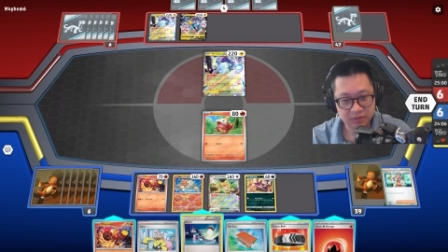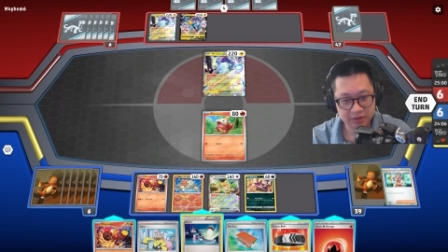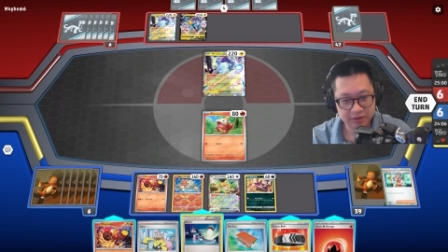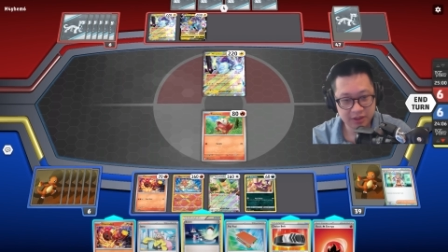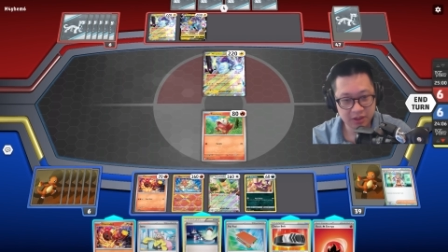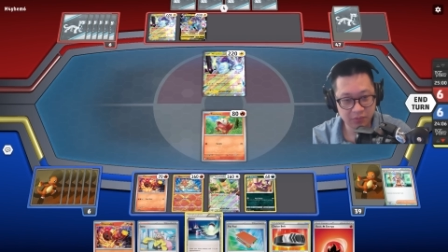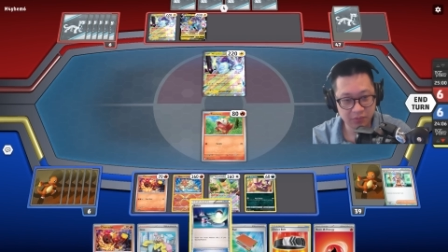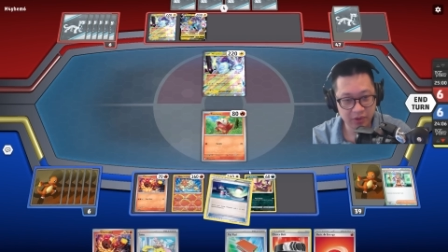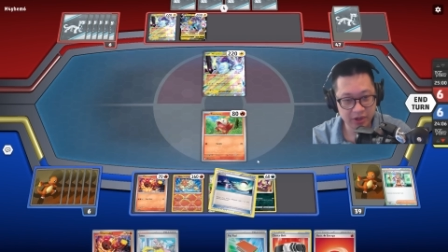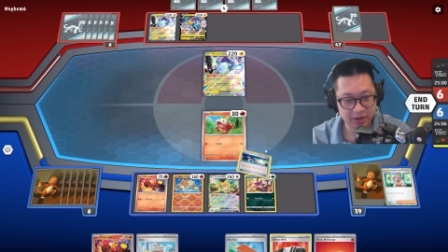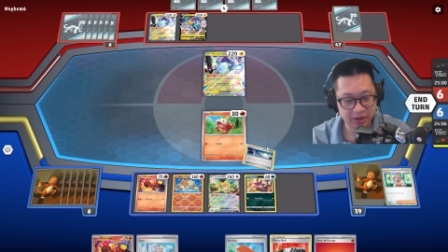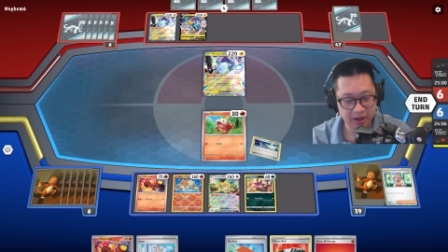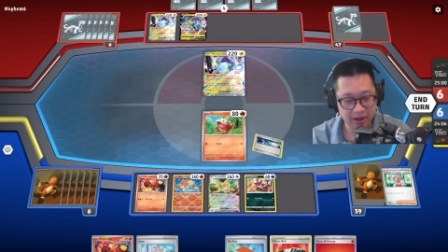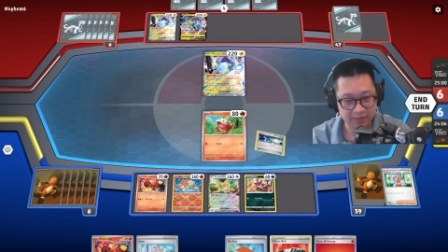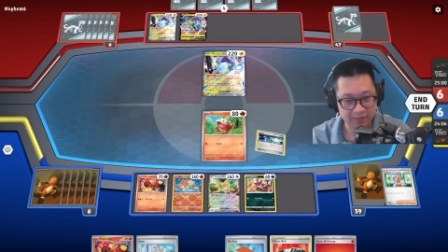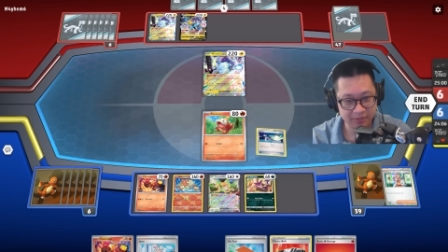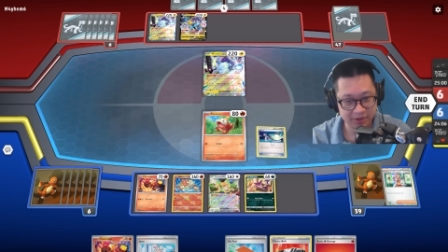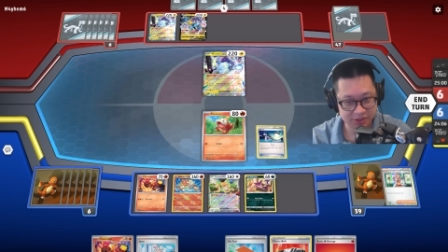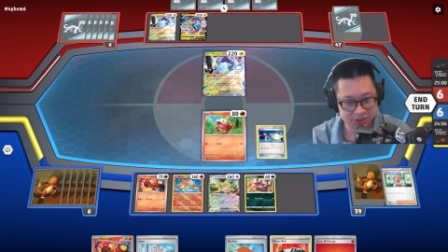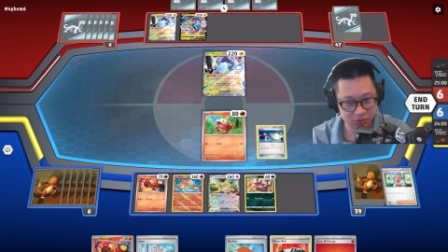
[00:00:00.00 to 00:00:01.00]
You know what?
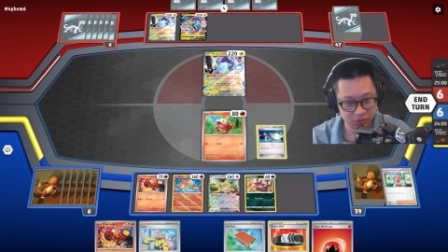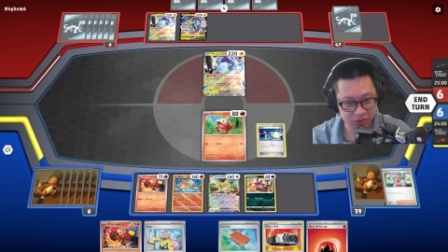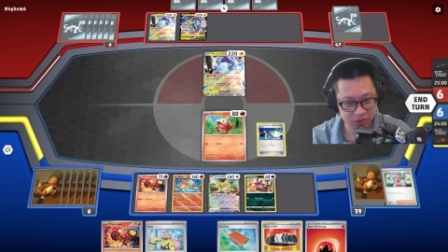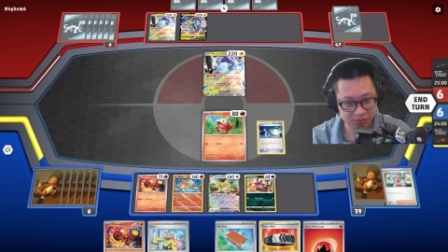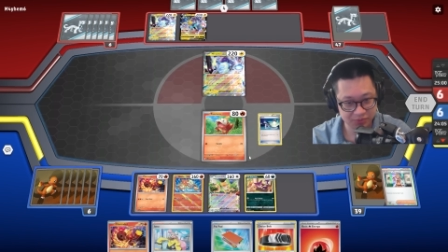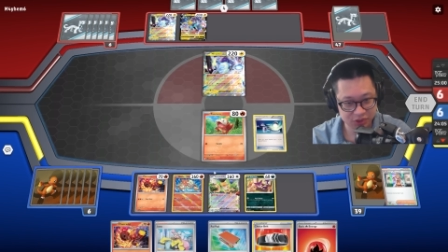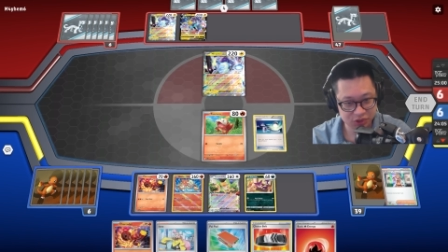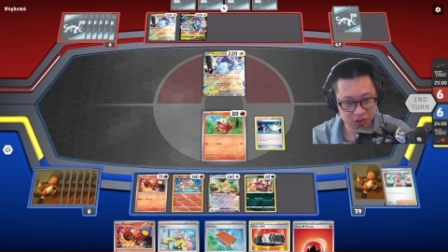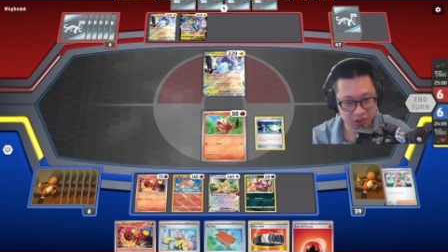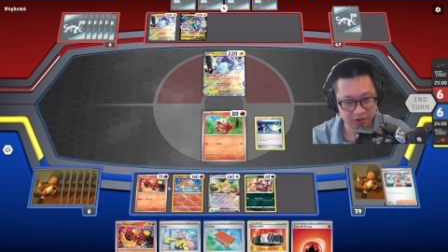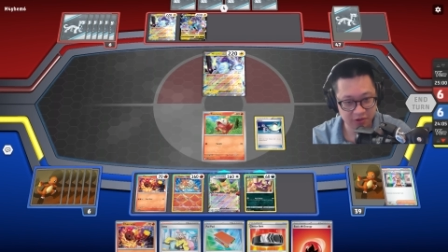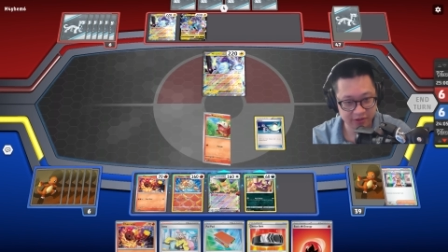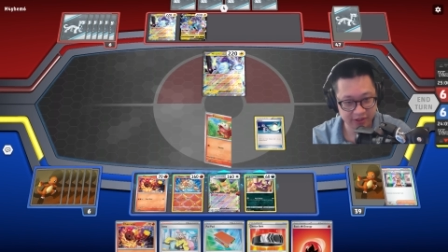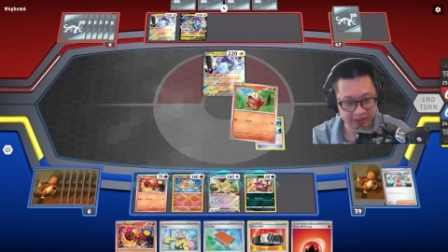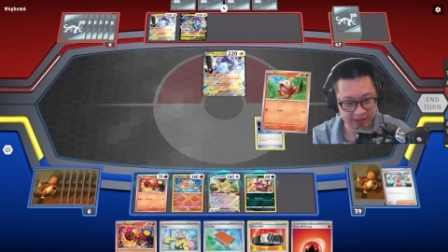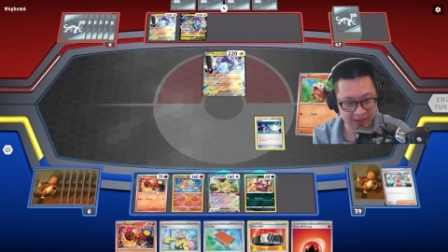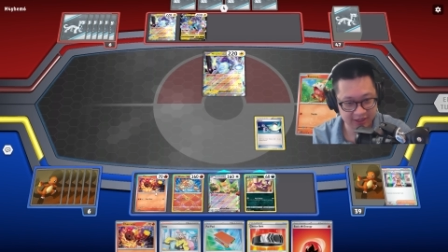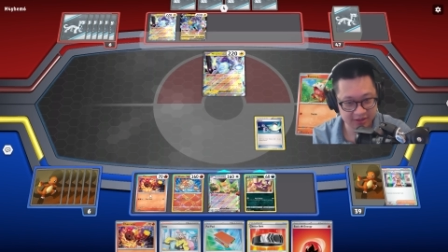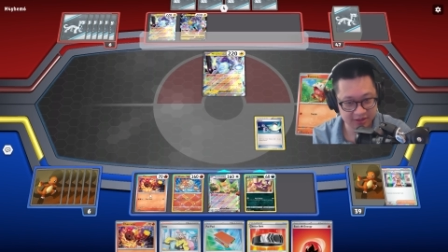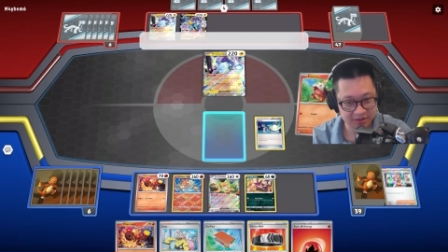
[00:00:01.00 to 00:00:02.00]
I'm gonna switch my Charcadet
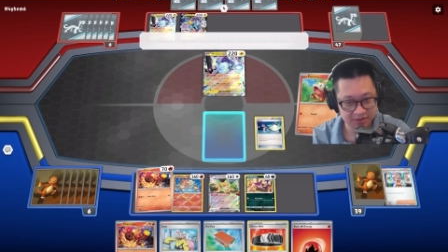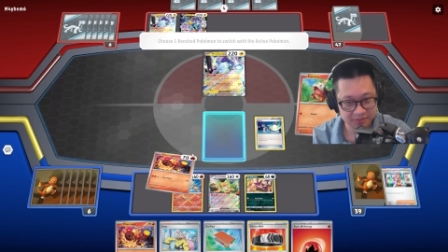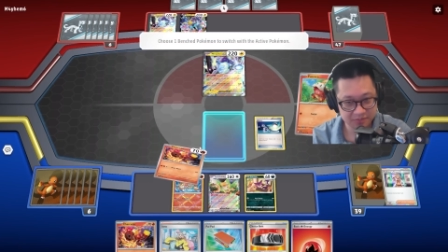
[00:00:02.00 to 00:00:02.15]
in.